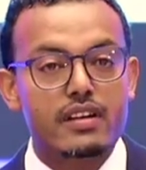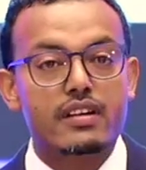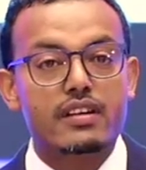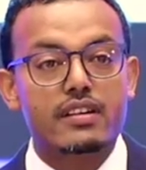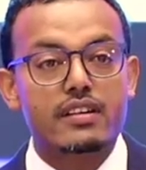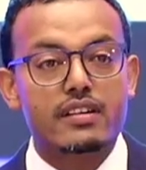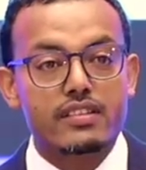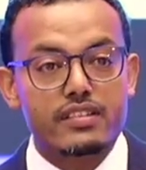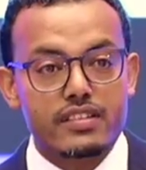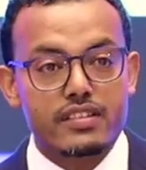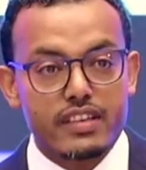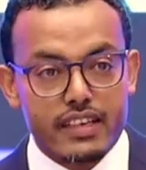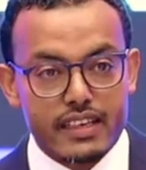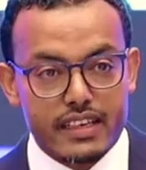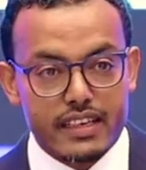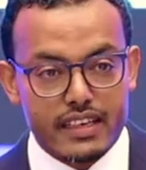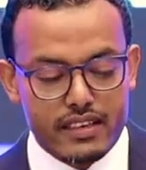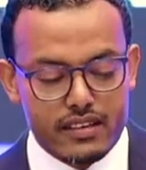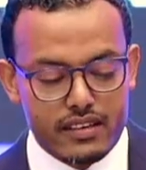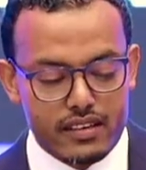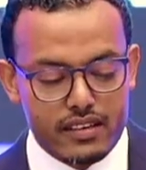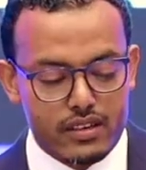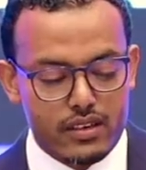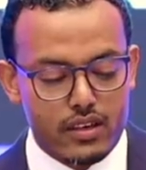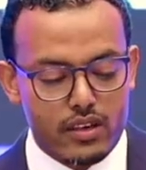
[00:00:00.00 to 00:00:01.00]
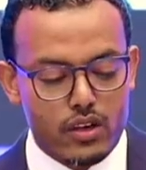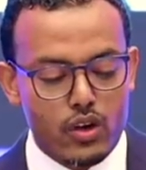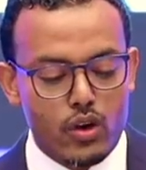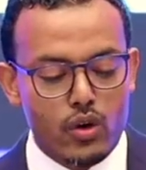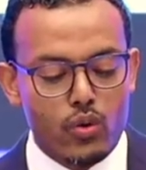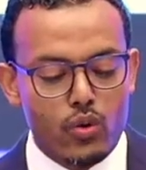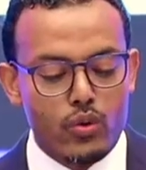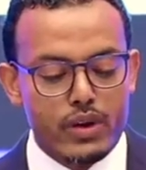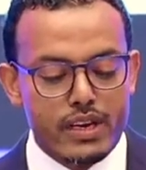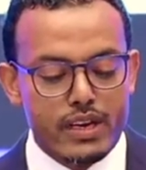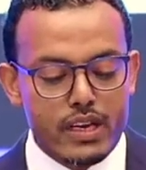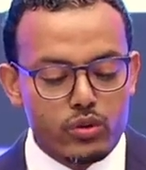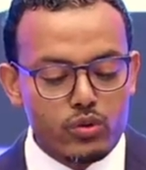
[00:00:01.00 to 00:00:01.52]
Second,
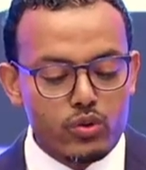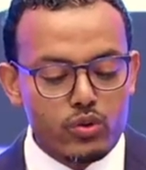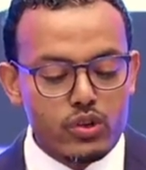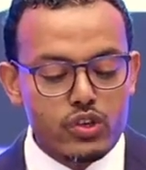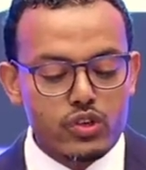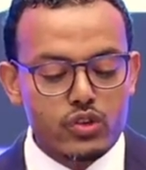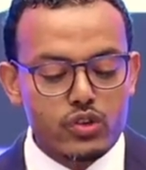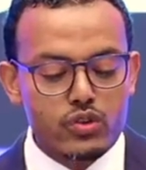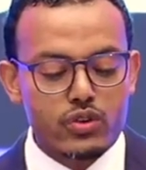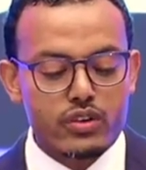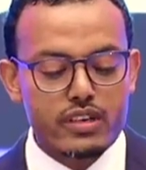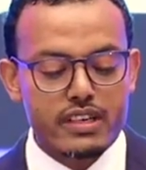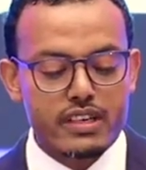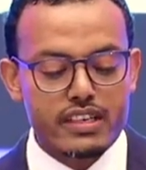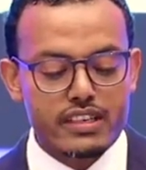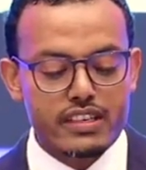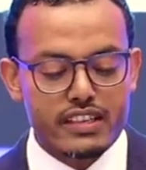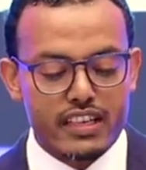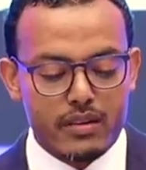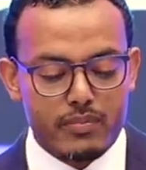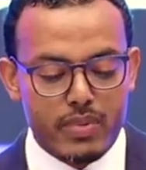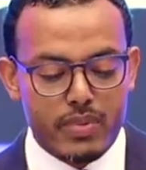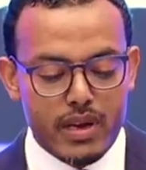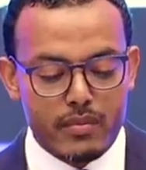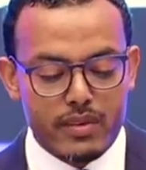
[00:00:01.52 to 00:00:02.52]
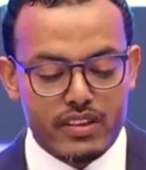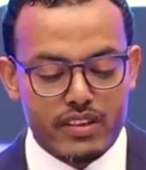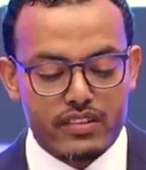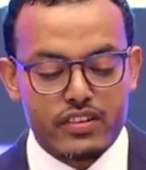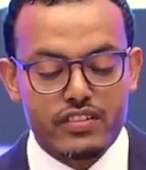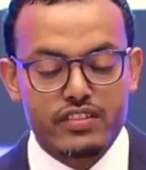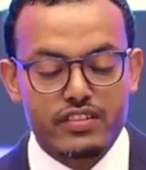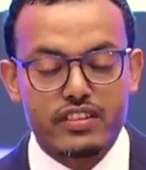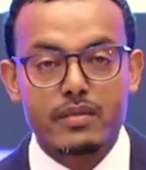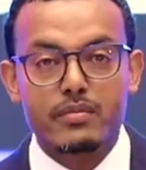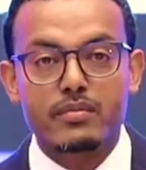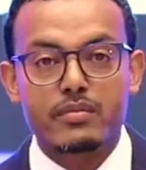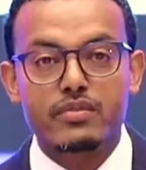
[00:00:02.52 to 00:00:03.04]
we need to ensure digital payment
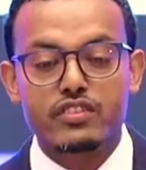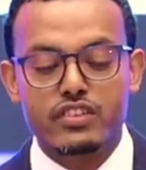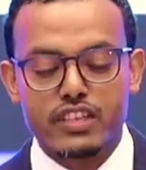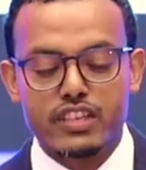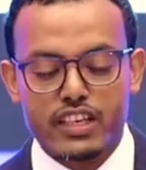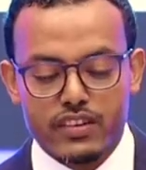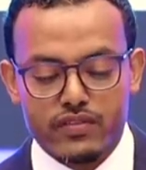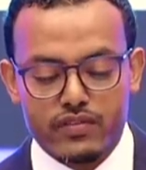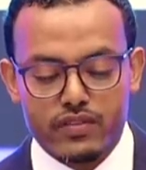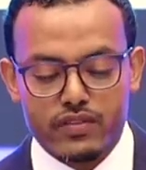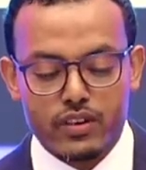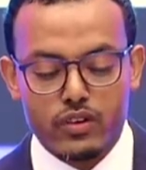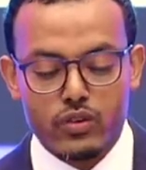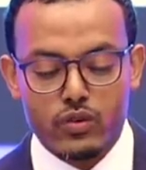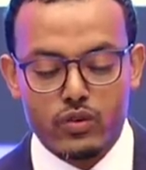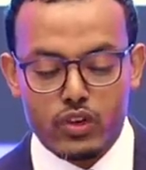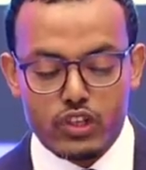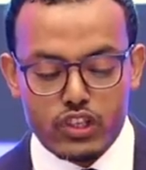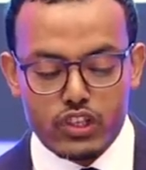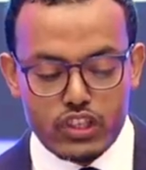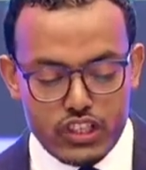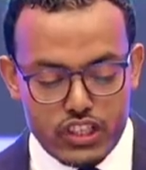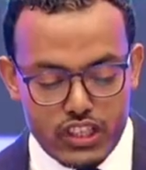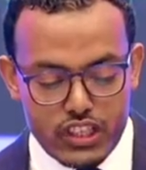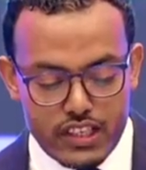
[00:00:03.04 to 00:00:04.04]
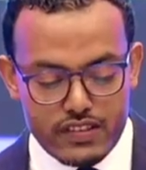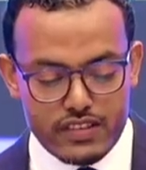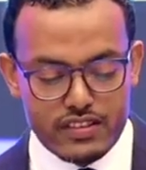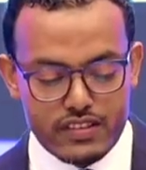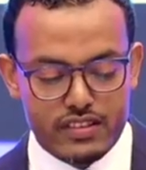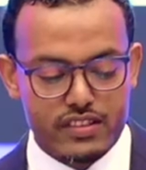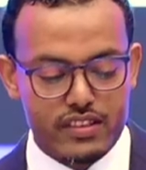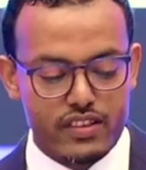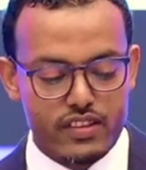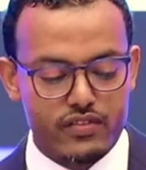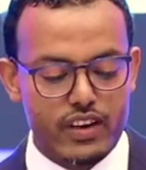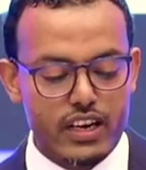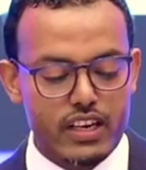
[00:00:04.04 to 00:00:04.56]
systems serve not just
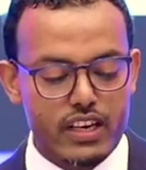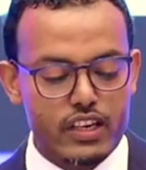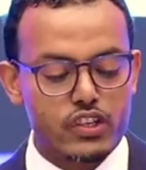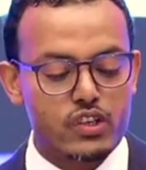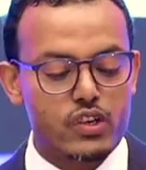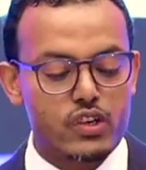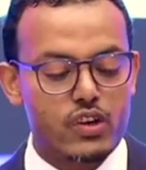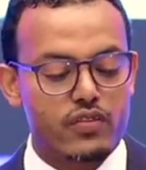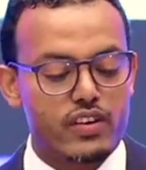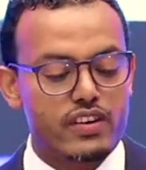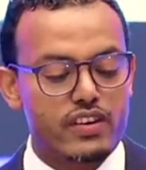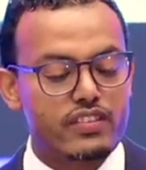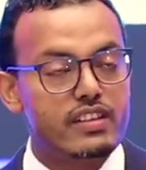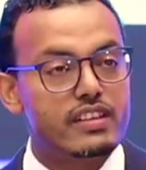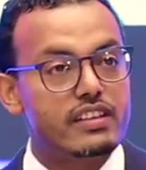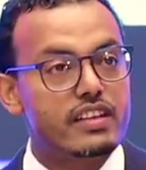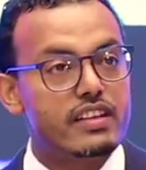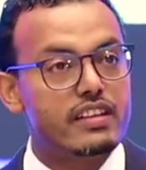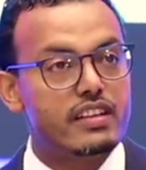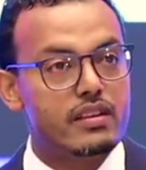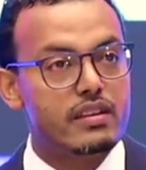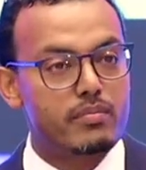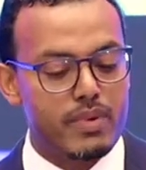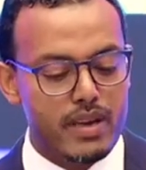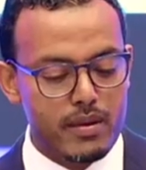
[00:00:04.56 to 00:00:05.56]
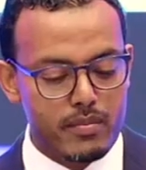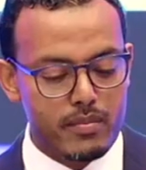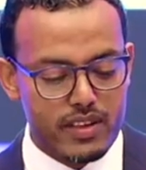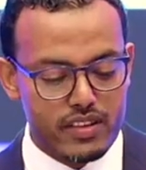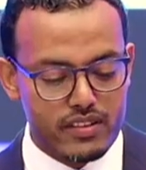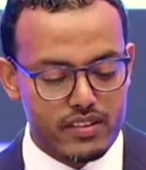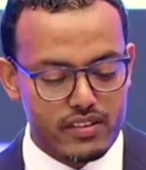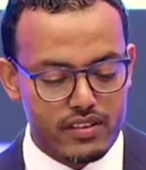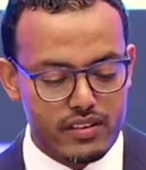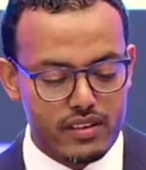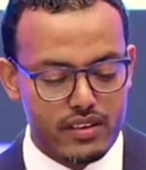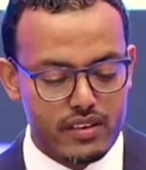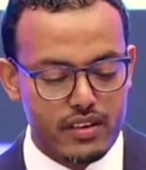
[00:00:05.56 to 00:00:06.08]
the function of facilitating
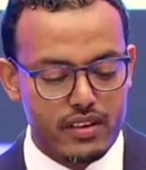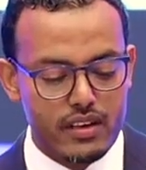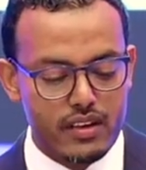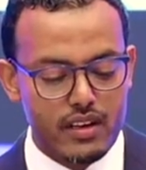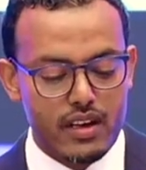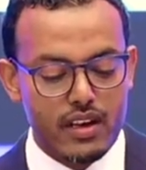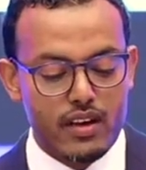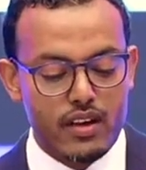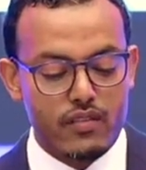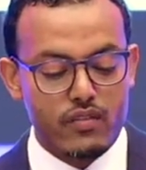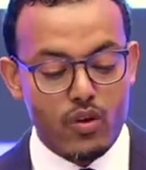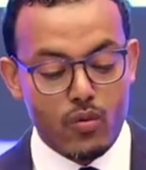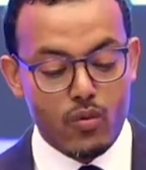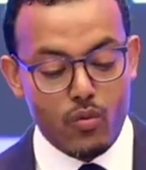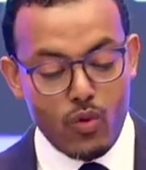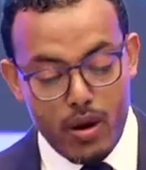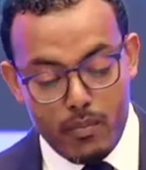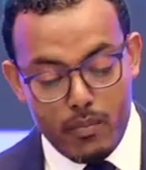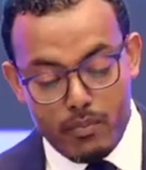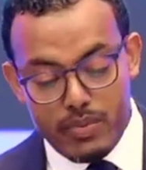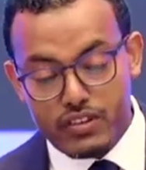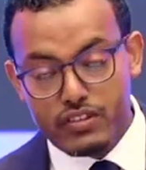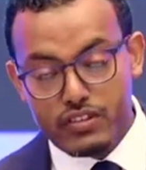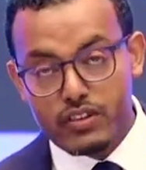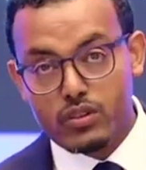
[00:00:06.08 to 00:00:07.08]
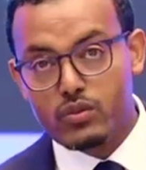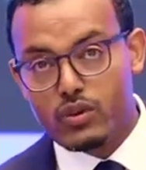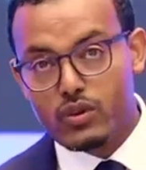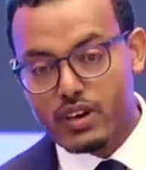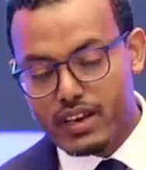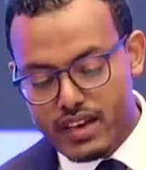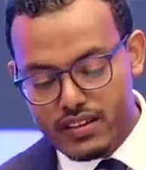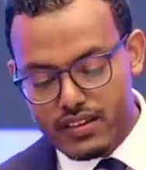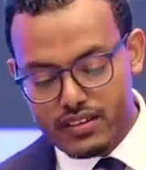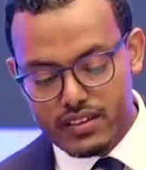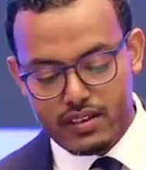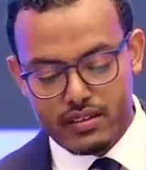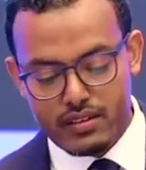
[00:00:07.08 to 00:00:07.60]
payments from one person to
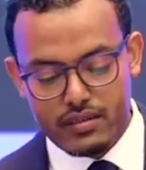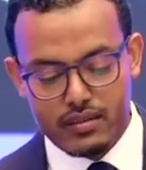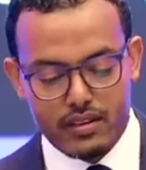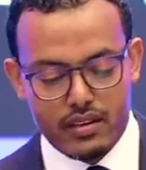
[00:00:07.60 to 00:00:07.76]
another,